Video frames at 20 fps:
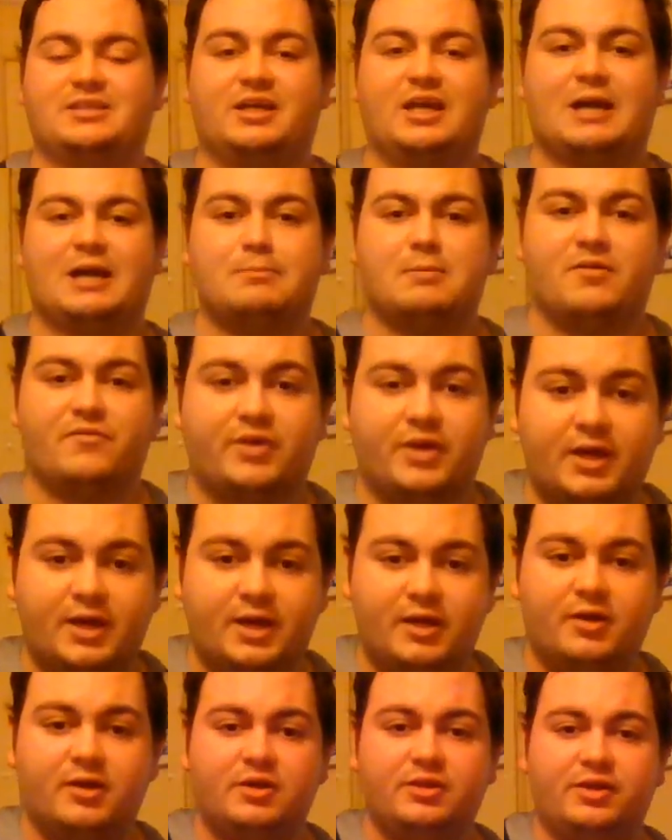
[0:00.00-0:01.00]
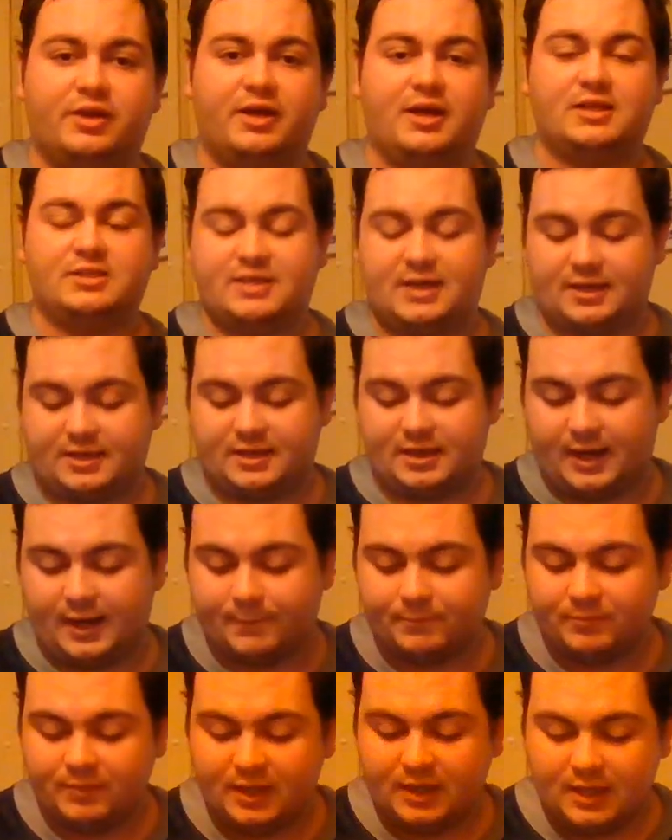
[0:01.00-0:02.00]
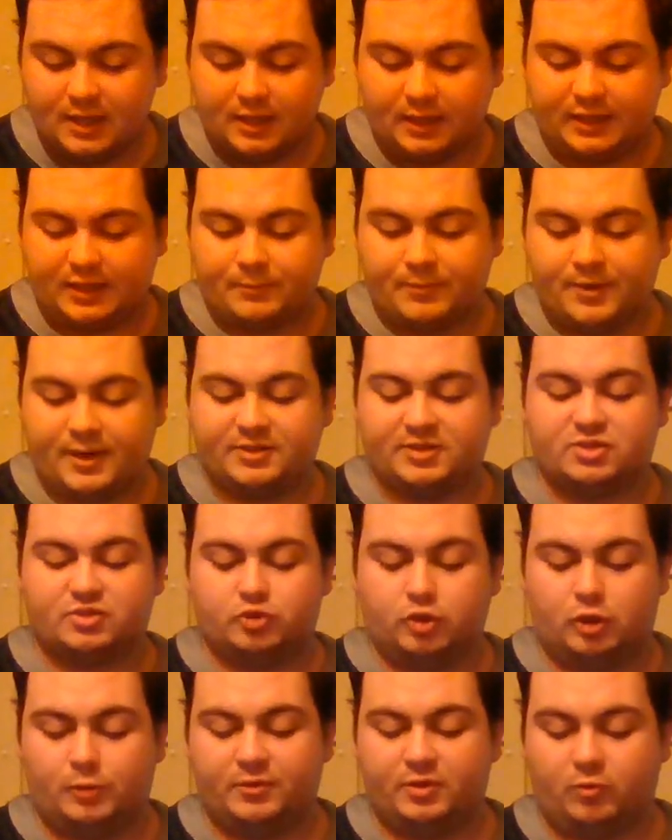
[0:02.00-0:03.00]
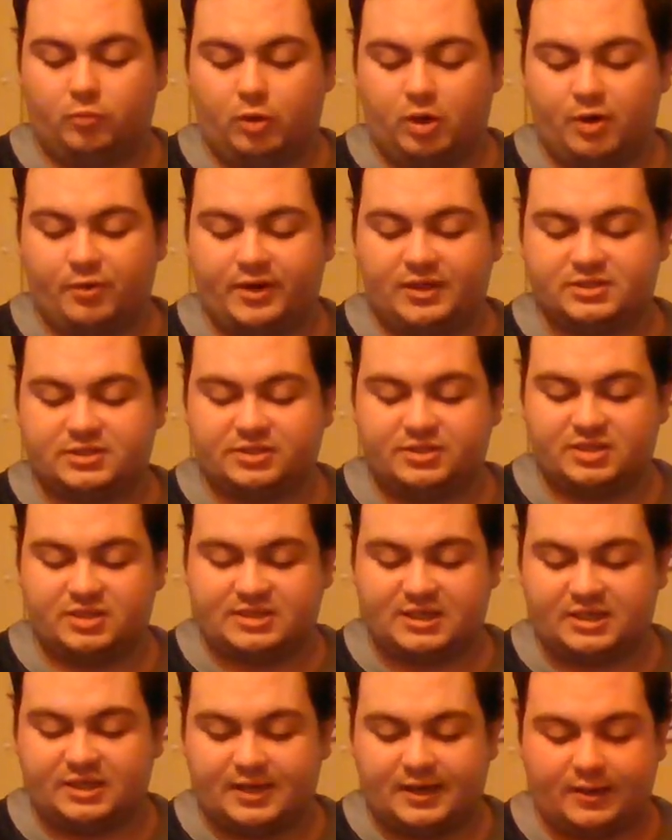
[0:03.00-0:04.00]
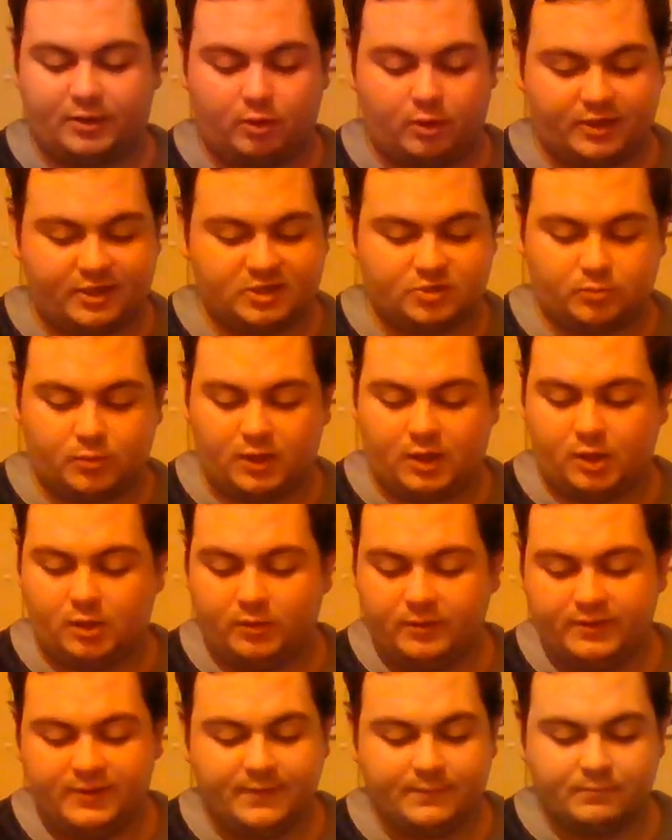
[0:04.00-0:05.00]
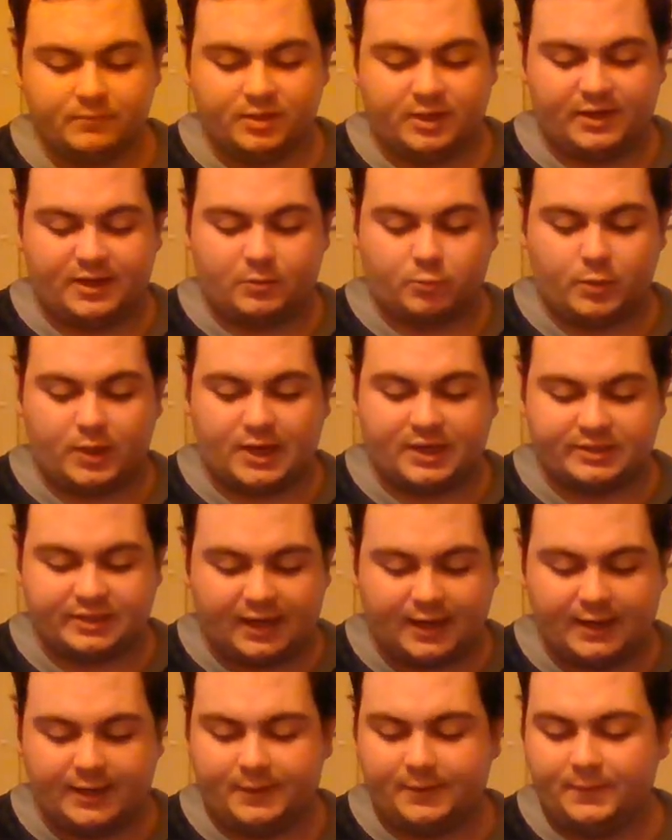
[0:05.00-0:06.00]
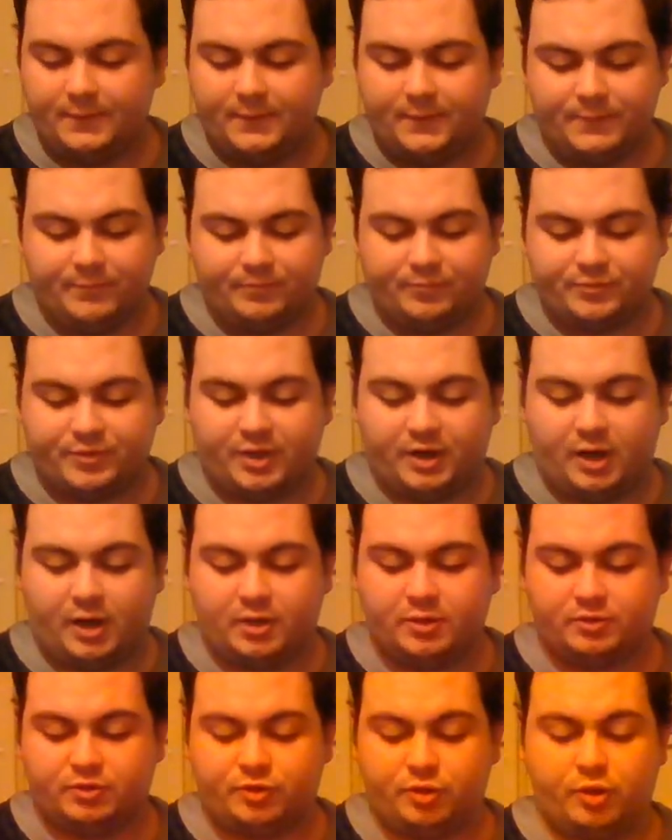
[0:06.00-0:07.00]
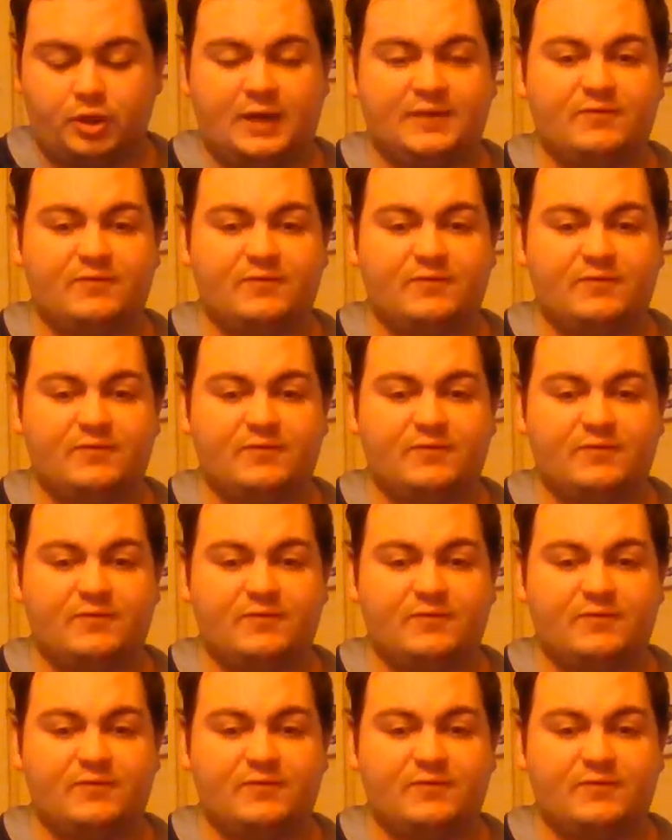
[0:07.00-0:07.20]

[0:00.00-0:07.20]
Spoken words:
game every year, the Anzac game. And then we got the Storm and the Warriors on the Sunday night as well. And then round eight, you know, two